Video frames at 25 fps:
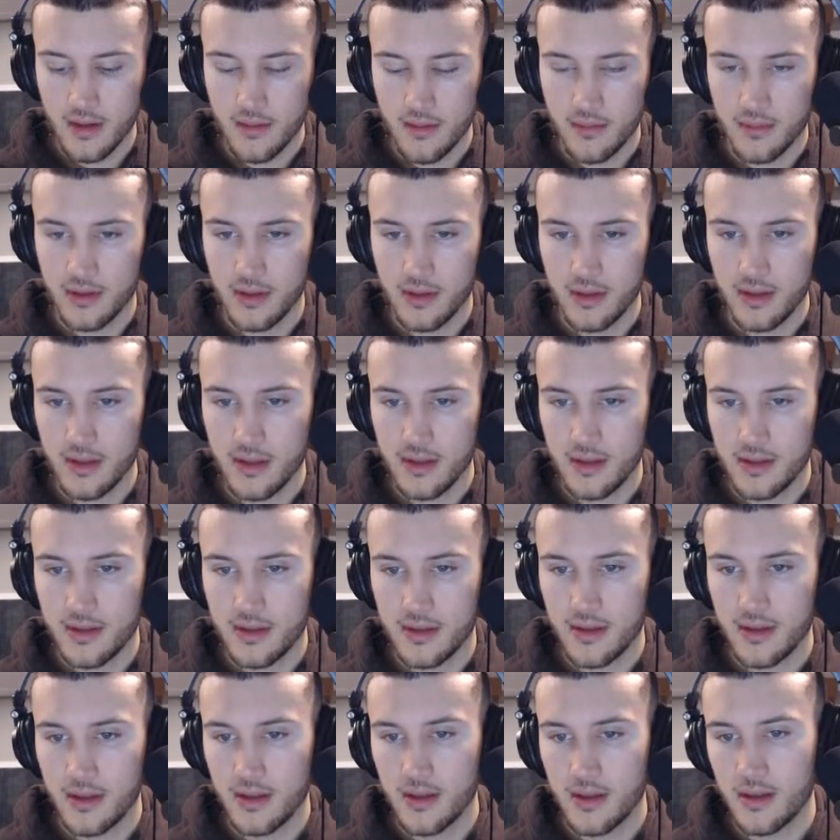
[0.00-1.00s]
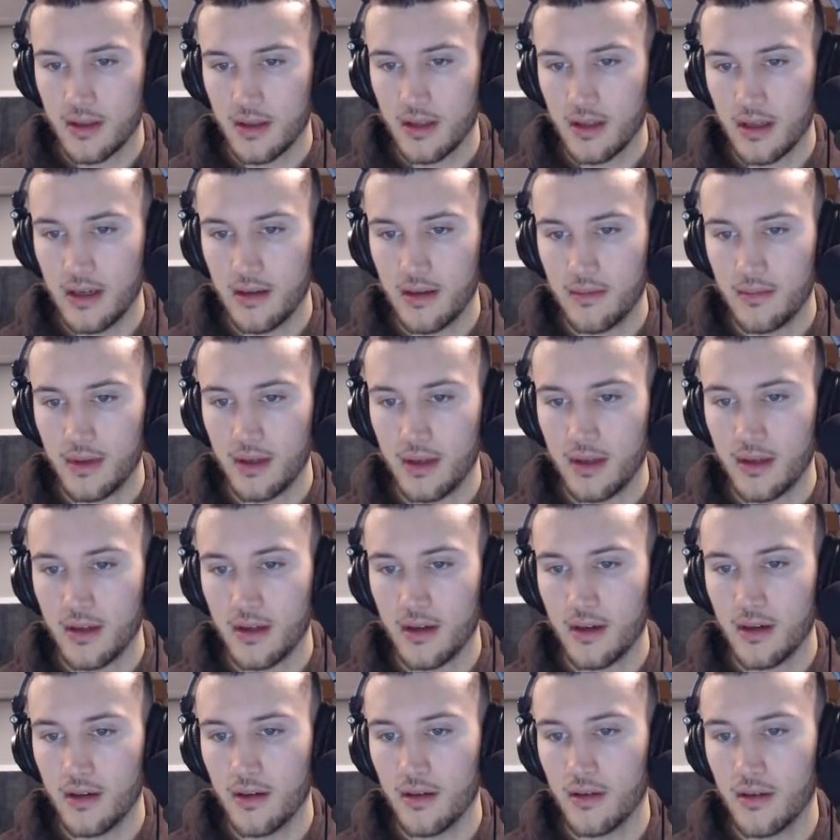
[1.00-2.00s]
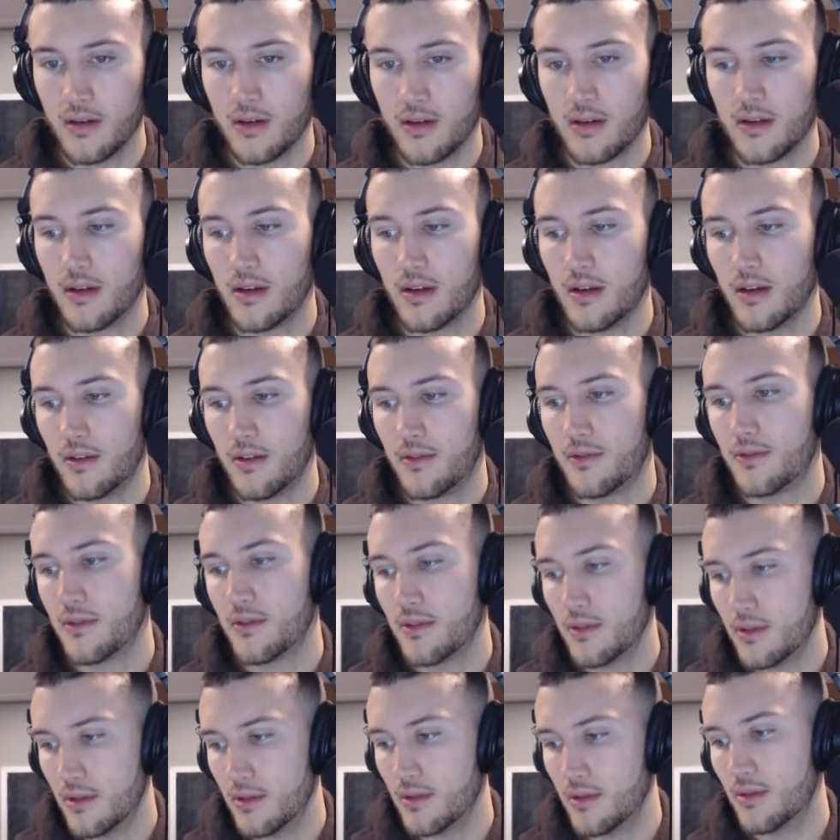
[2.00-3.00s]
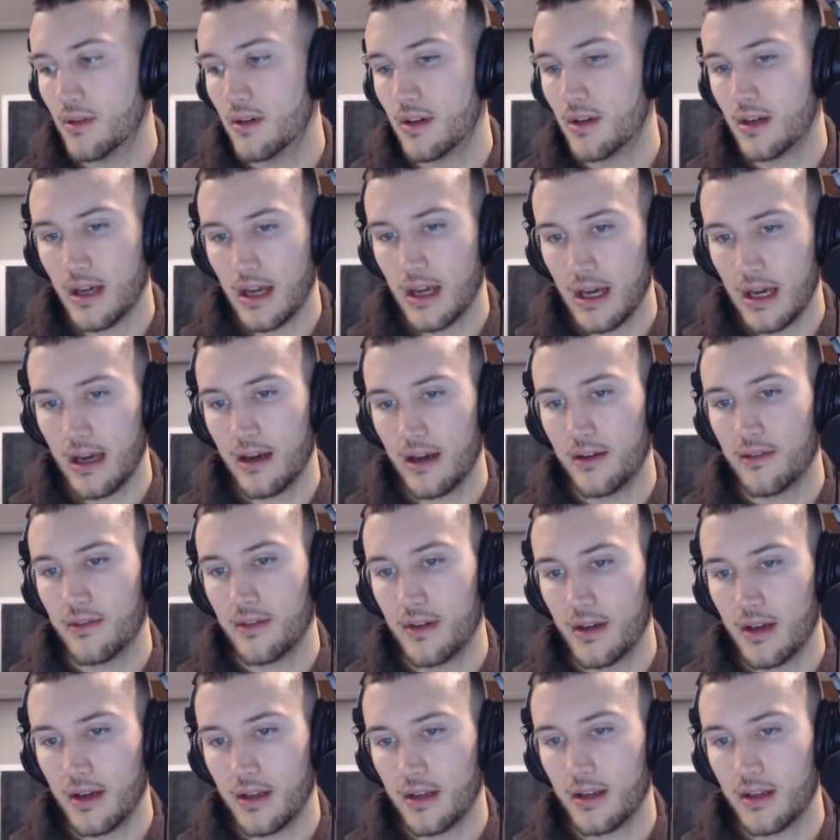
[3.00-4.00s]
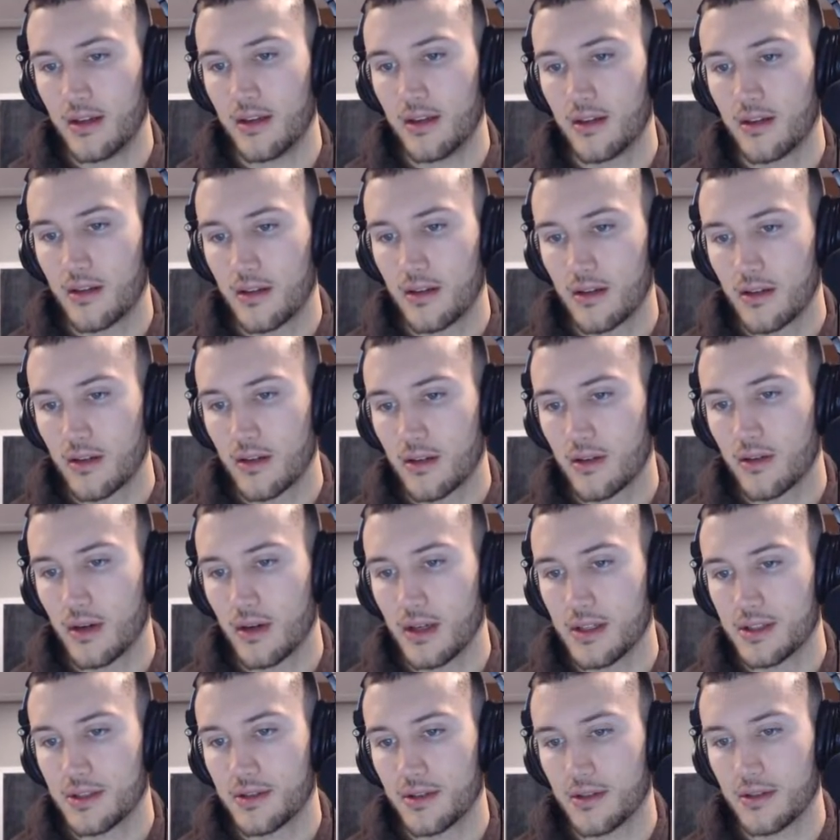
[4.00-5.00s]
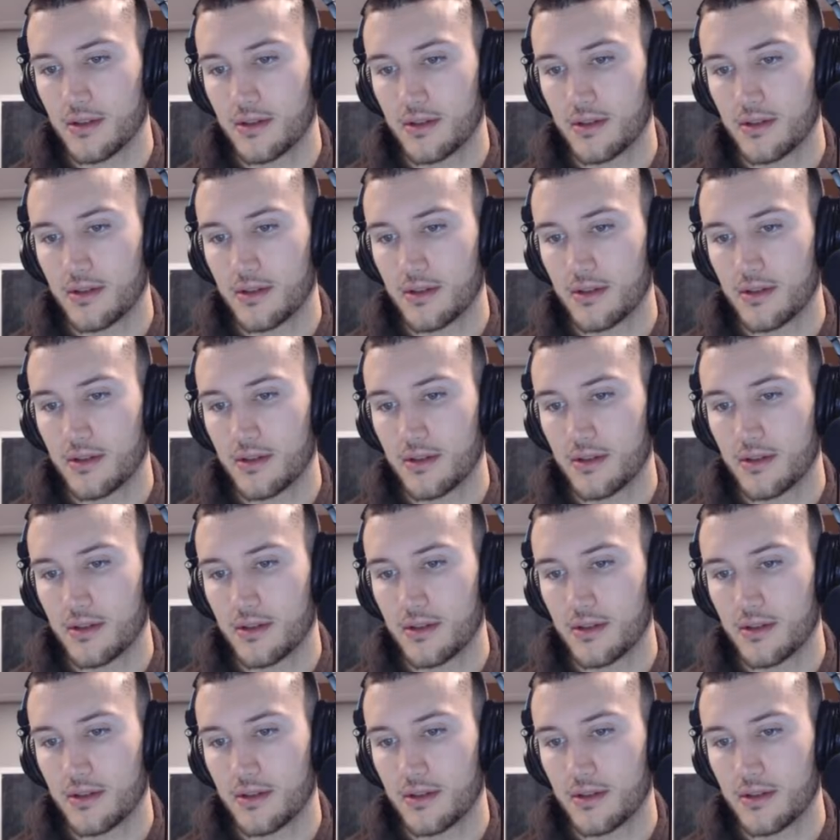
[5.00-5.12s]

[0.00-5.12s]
Please let me know if you have any questions.